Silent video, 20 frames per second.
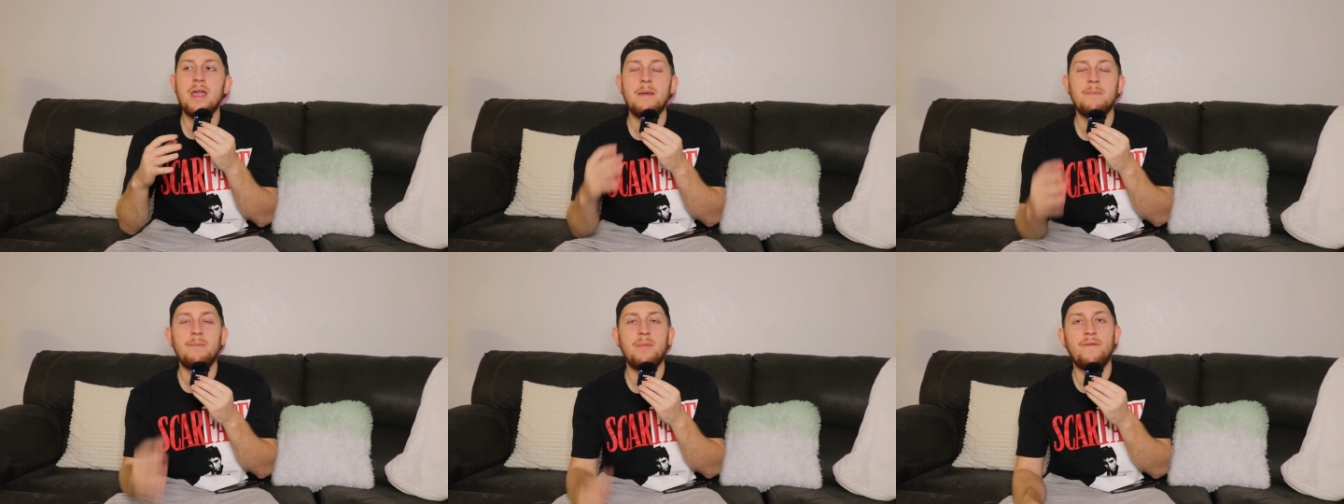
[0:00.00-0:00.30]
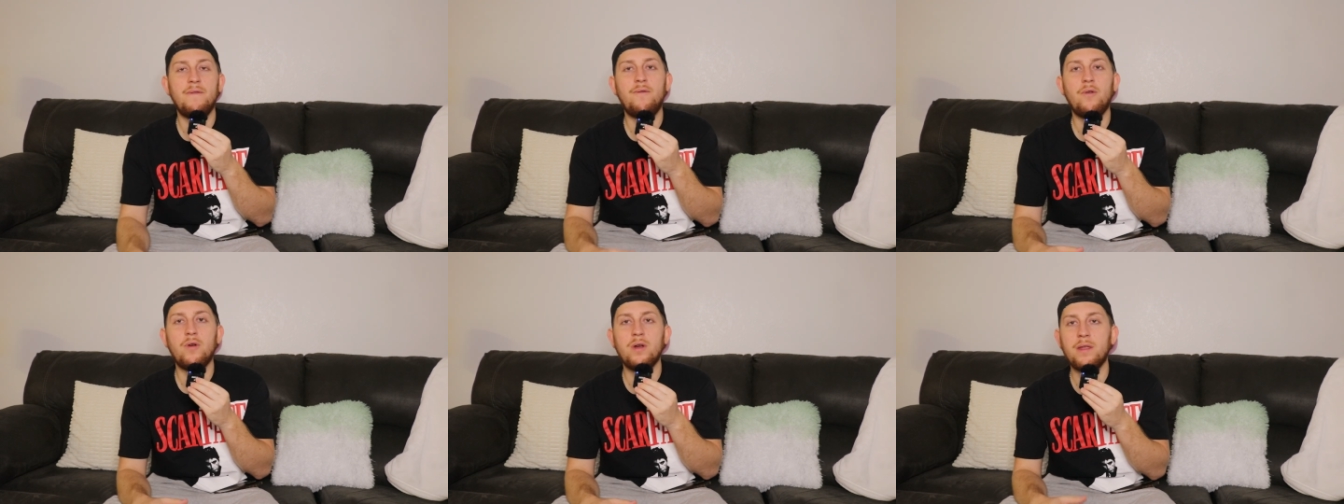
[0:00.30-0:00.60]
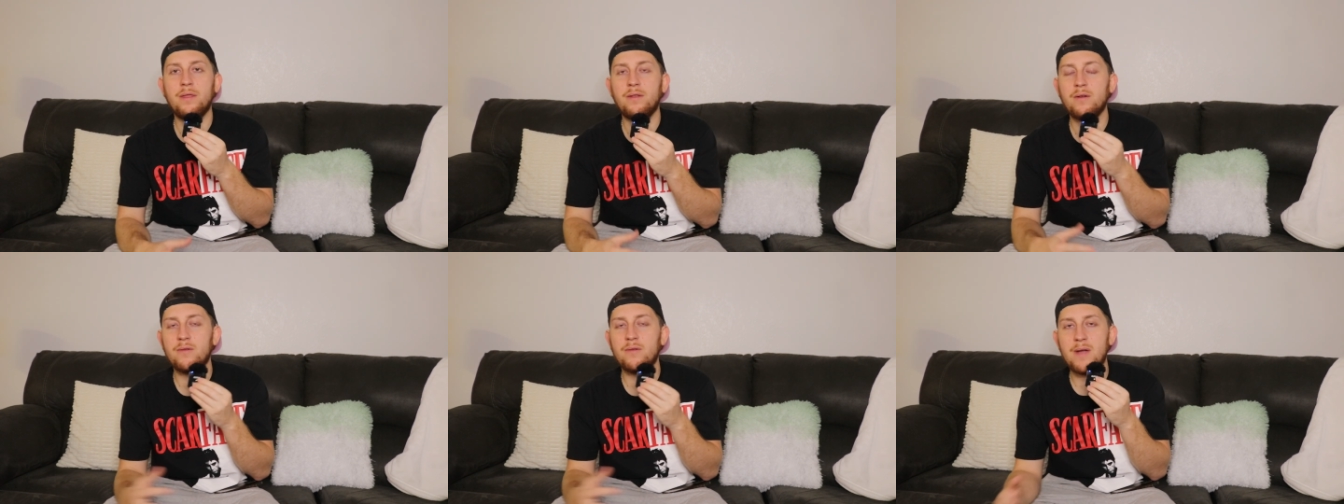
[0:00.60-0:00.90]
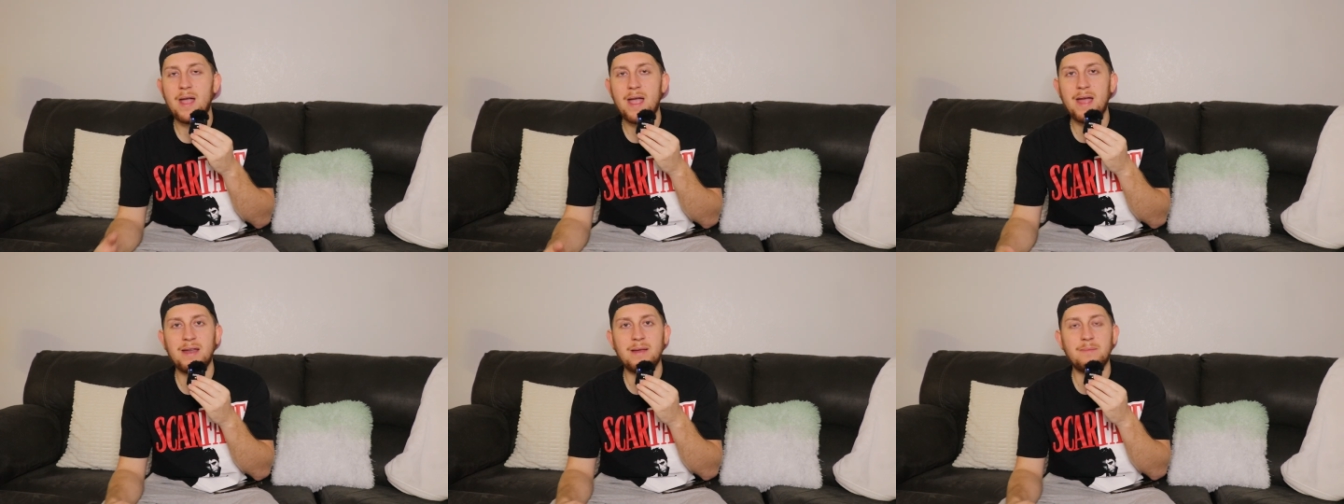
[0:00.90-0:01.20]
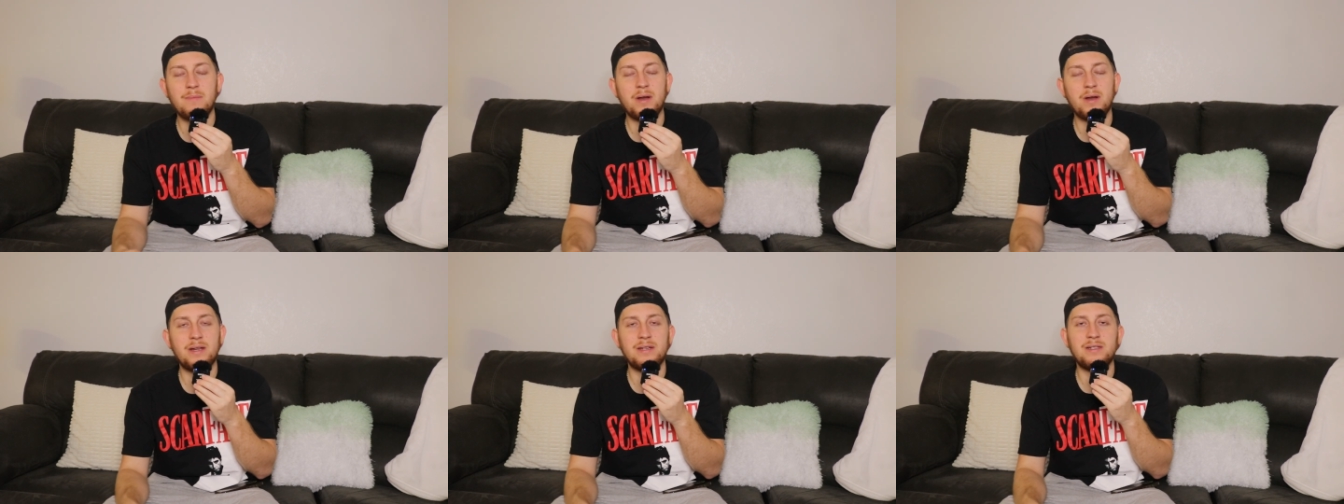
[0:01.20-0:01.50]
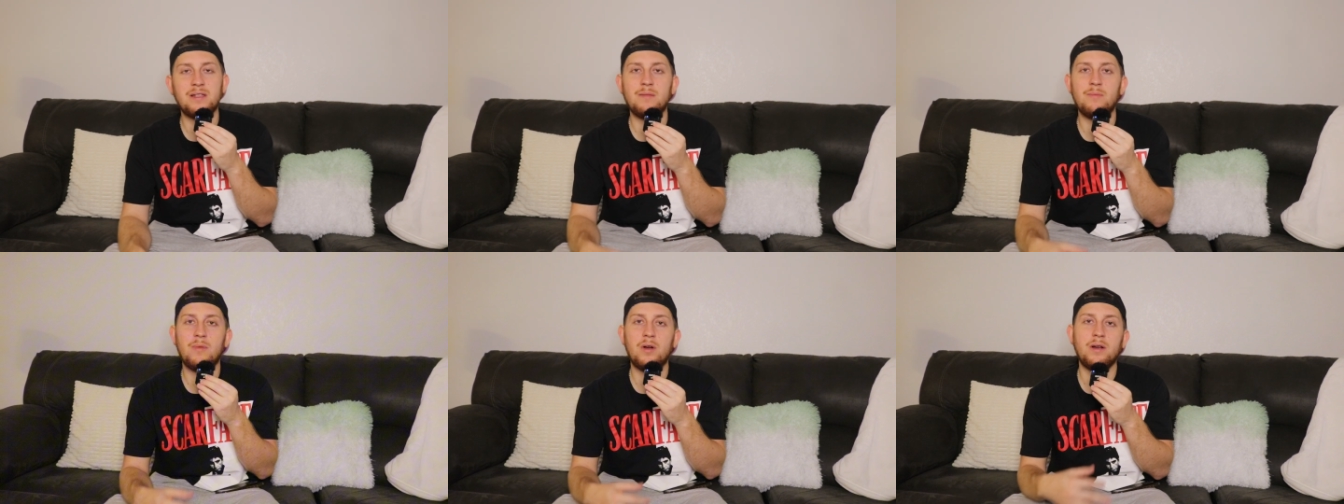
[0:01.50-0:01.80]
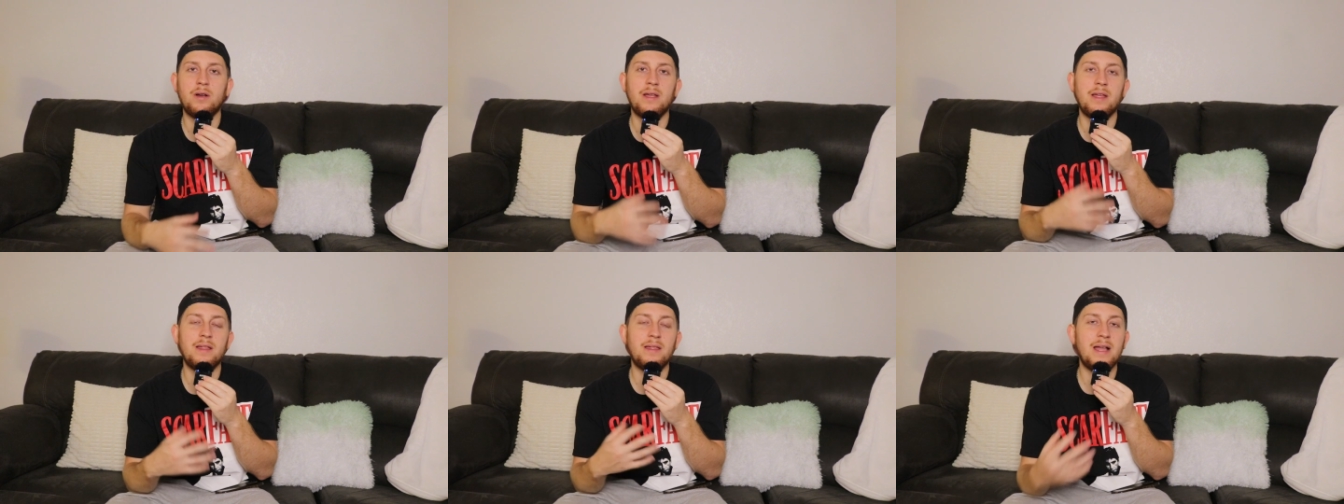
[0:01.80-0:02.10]
before you throw any money into the
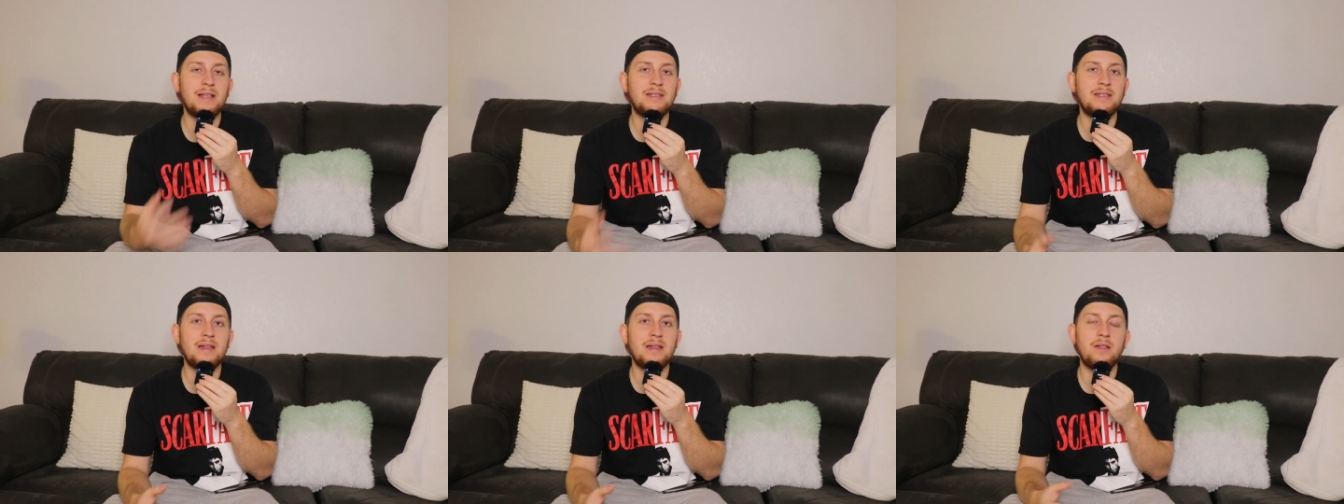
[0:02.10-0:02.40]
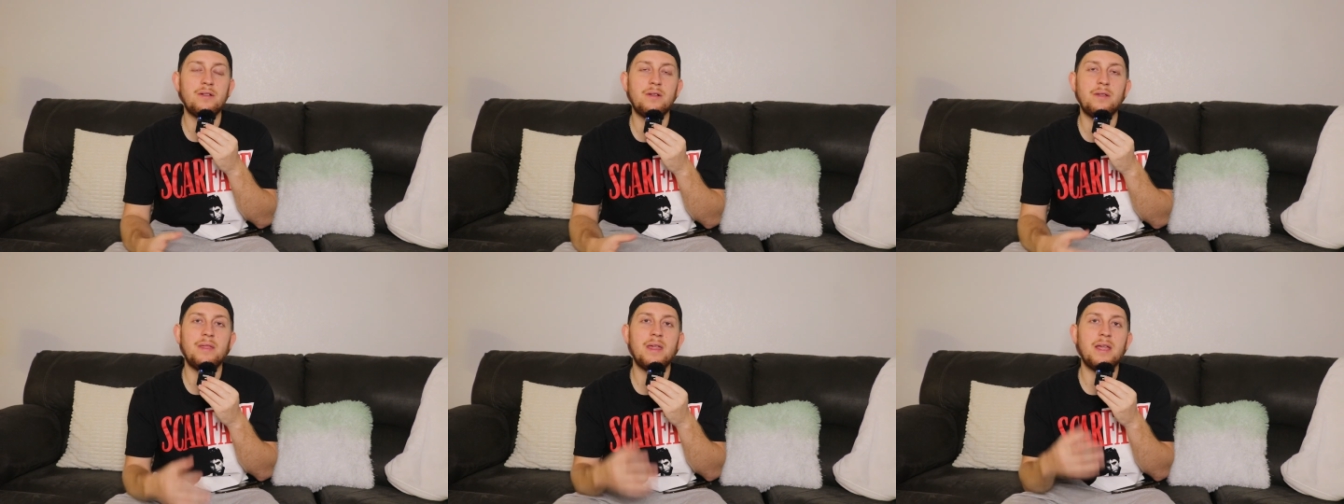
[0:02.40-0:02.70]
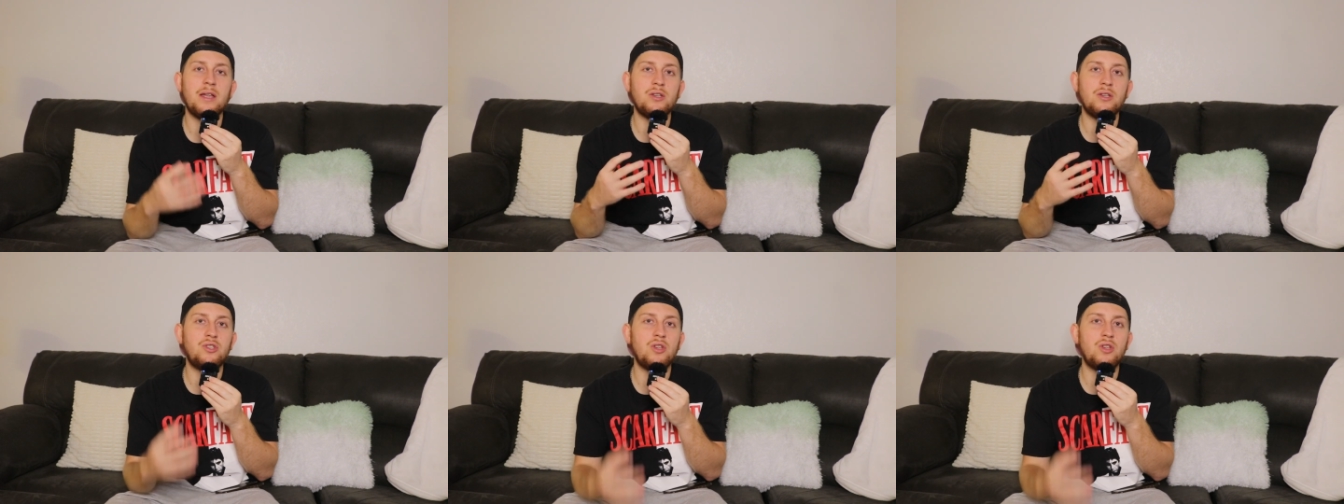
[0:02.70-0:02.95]
market. That's another thing.